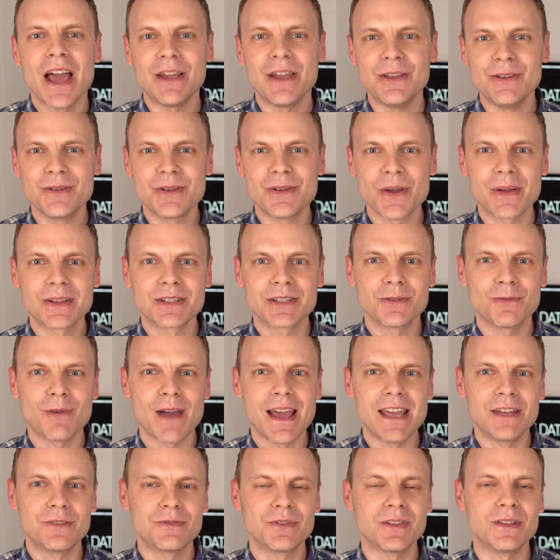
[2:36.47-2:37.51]
Are you going to
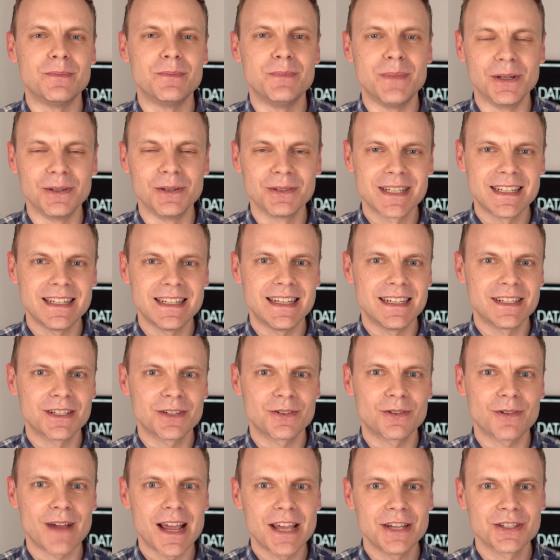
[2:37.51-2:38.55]
wait for the built-in
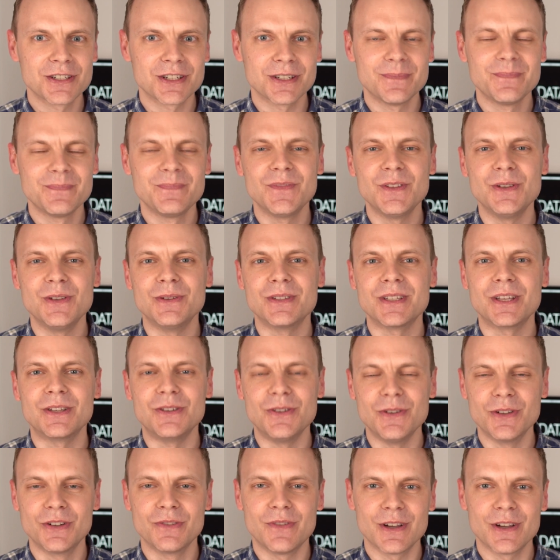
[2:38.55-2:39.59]
integration, use a
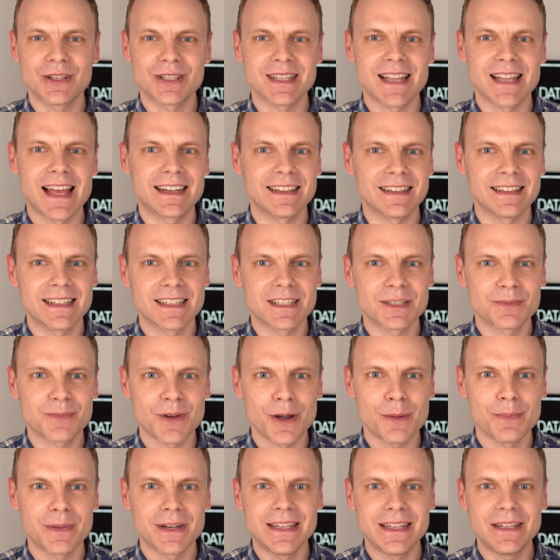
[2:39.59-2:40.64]
Universal Analytics
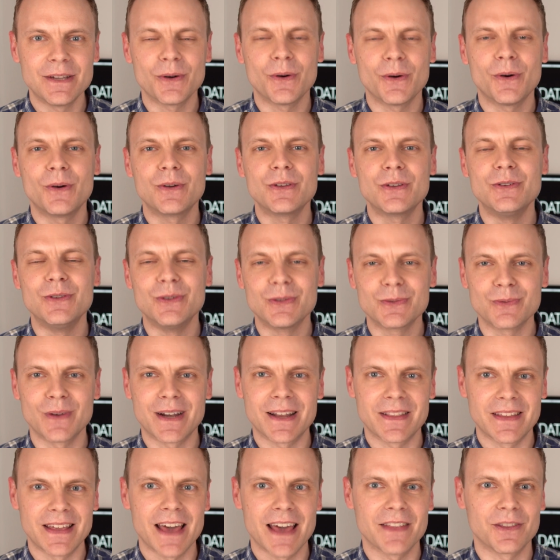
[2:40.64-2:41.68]
property, or use one
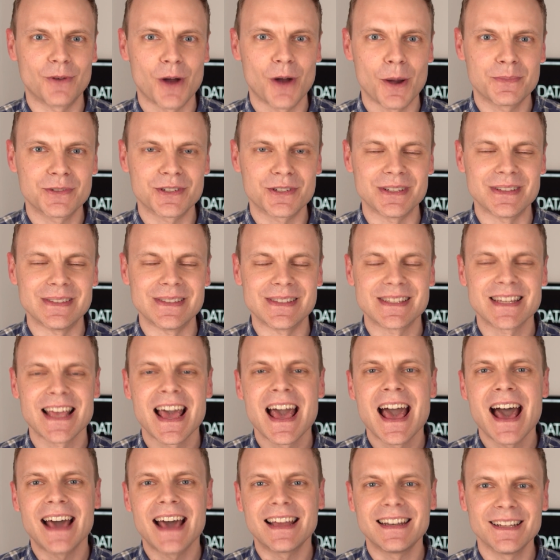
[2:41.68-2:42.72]
of the other options?
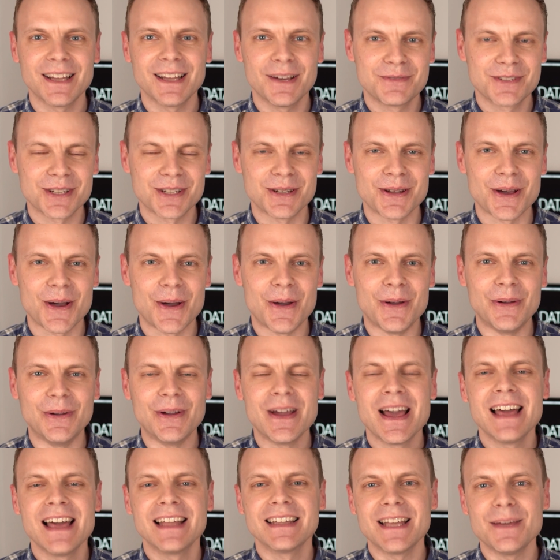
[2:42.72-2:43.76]
I'd love to know.
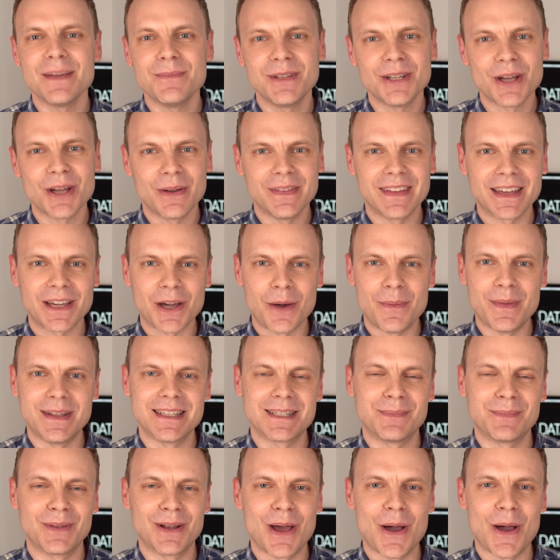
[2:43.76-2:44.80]
Let me know in the
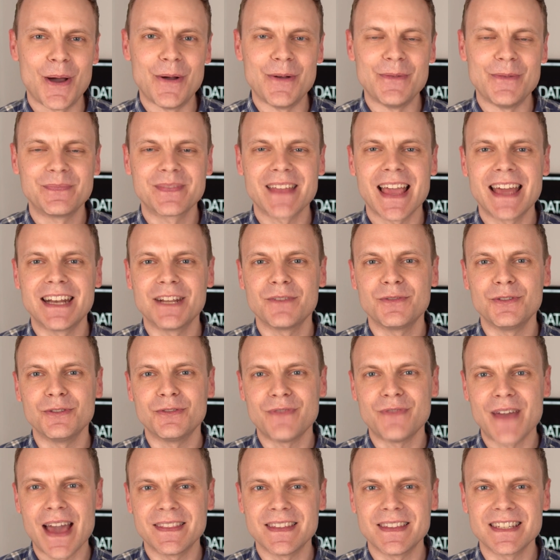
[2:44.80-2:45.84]
comments below. And if you
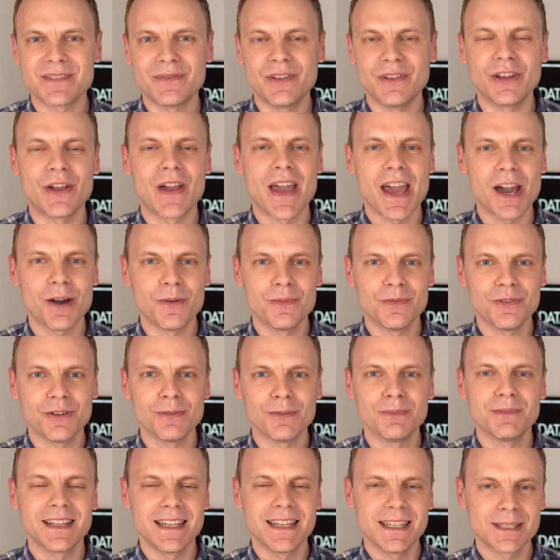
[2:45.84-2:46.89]
found this video
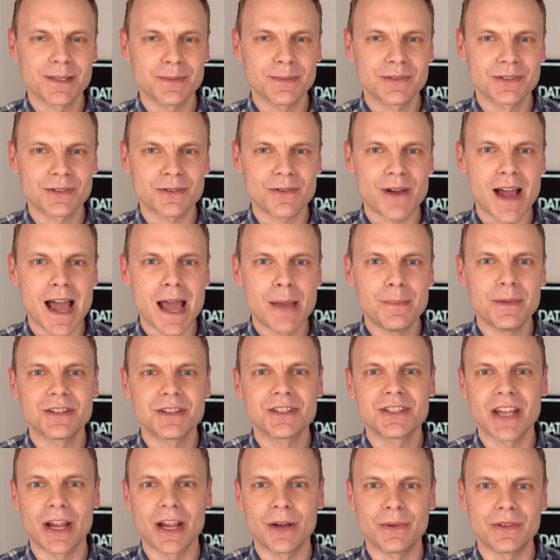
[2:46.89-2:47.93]
helpful, please subscribe,
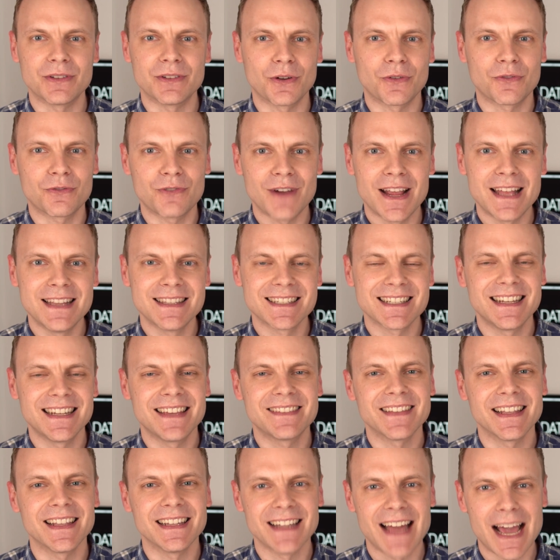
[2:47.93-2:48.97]
share it with your friends, and
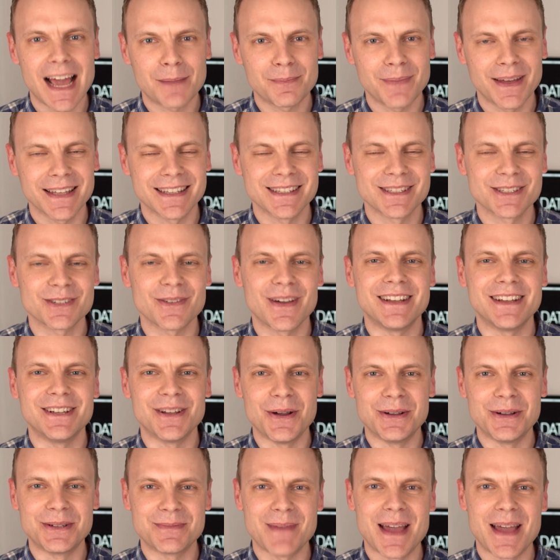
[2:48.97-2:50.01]
hit the like button so I
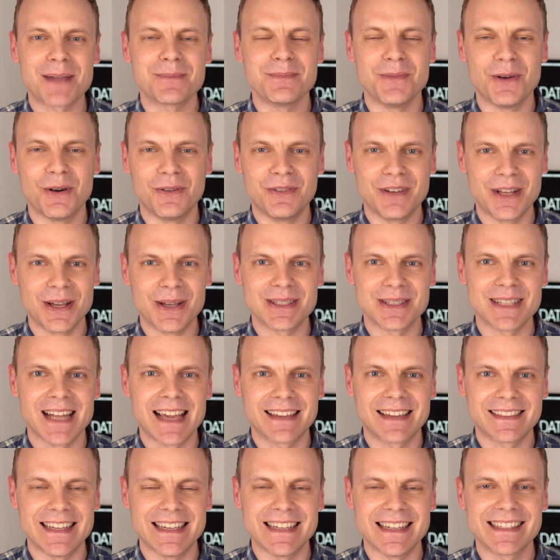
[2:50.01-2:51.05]
know to make more videos
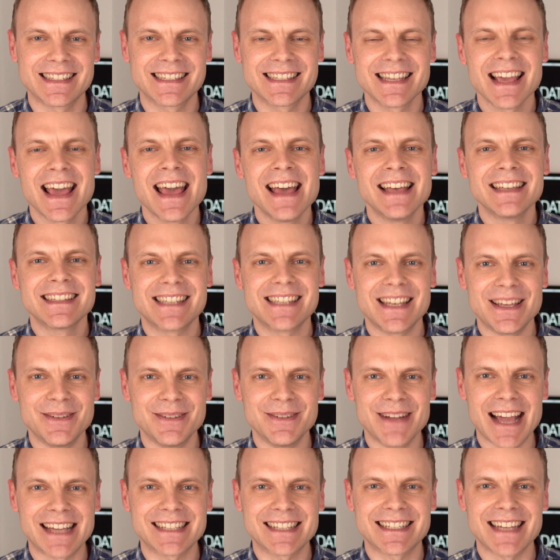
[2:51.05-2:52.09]
like this. See you
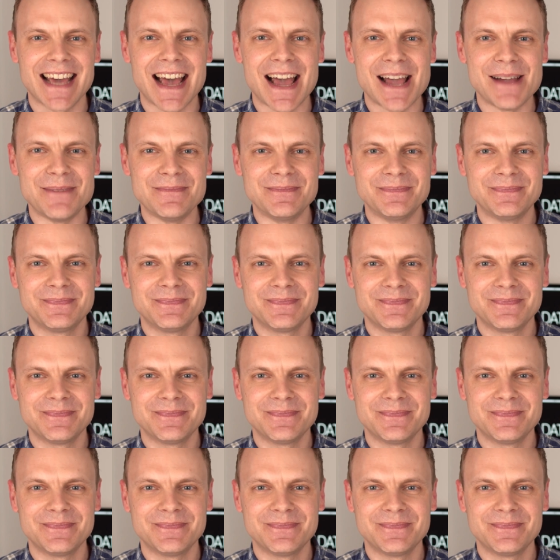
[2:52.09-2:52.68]
next time.